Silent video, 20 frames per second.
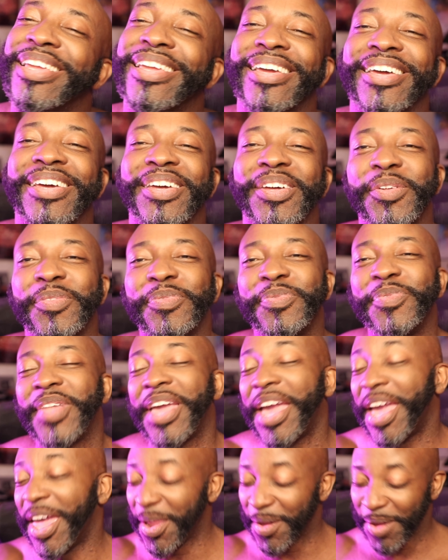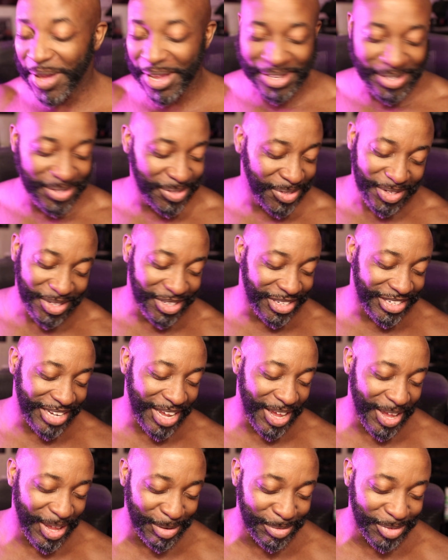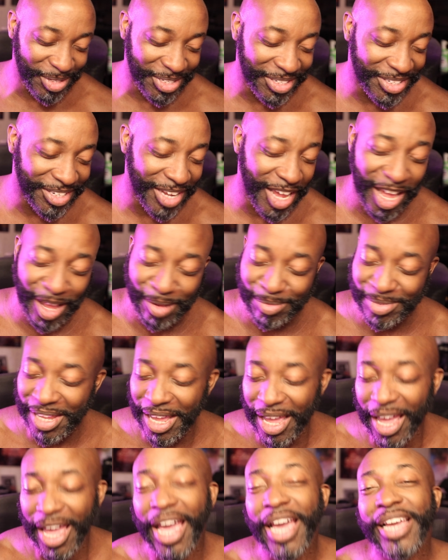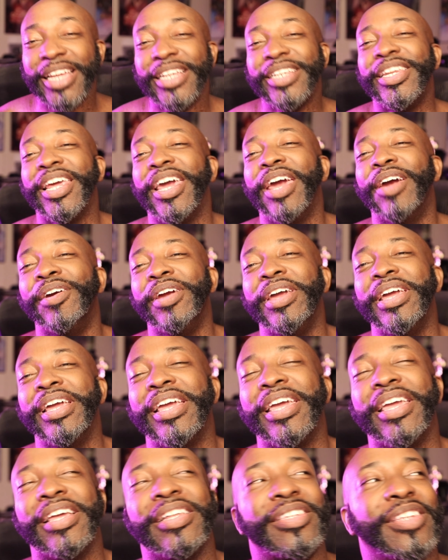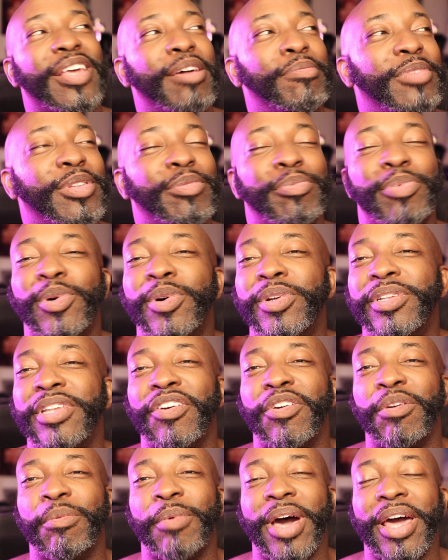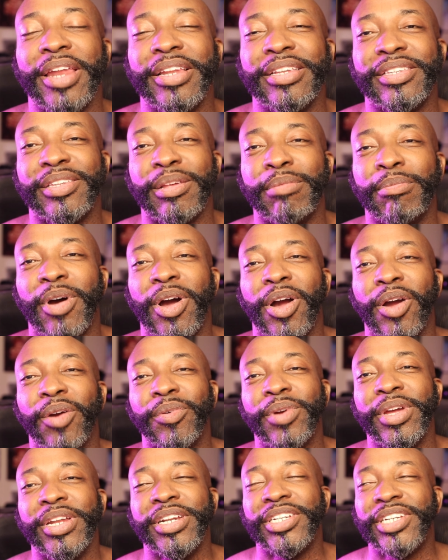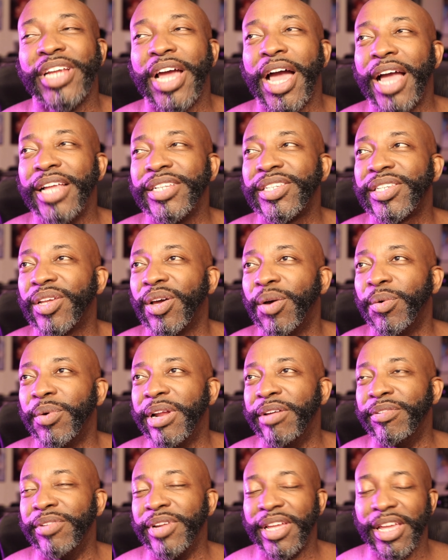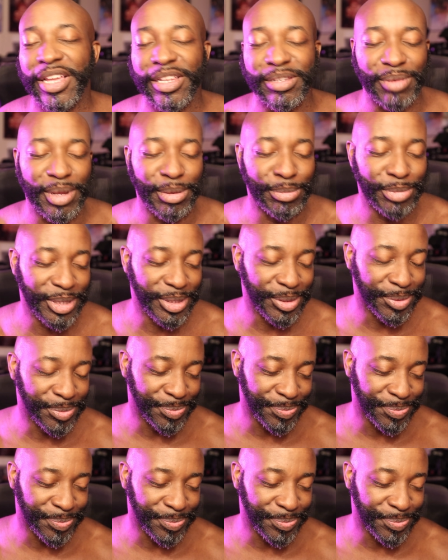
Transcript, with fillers: yeah. Anyways, good times, good times. Darian gets up and pours everybody some margarita shots or whatever the case may be.